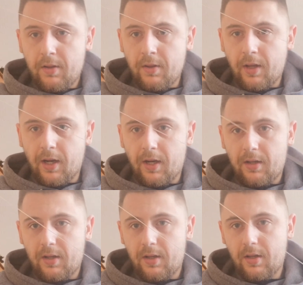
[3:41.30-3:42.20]
that
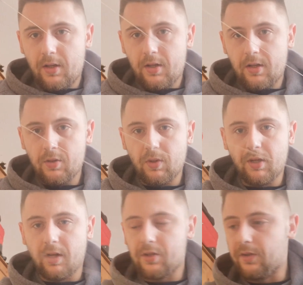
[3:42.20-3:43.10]
is where
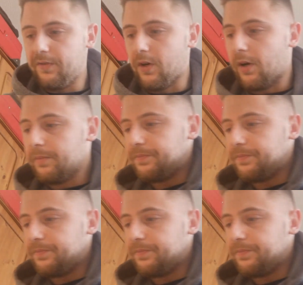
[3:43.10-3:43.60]
you're at so far.